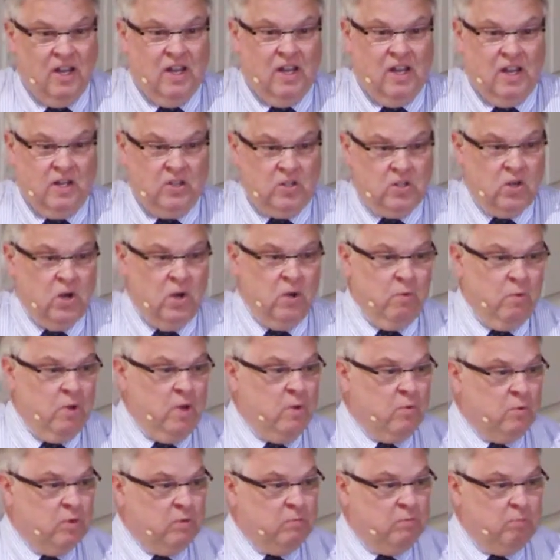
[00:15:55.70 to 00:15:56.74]
And so we
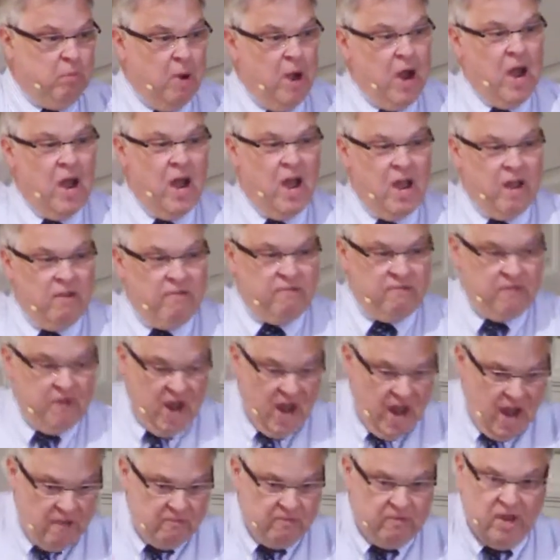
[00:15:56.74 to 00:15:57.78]
would buy
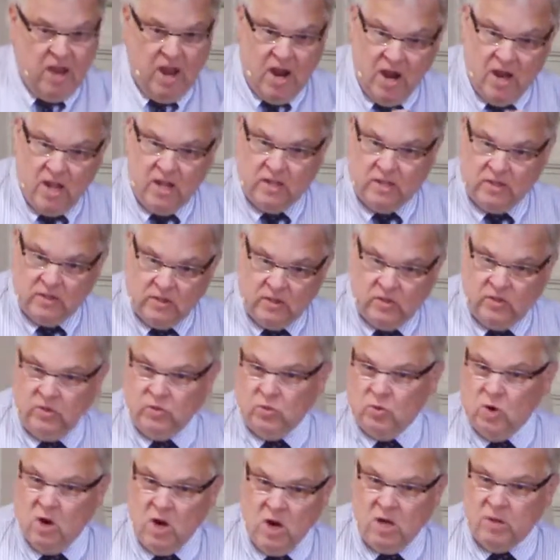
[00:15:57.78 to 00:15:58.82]
five gallon
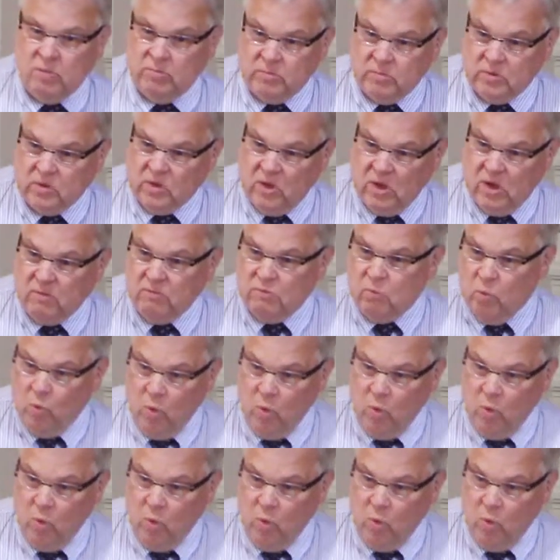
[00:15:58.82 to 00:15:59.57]
drums of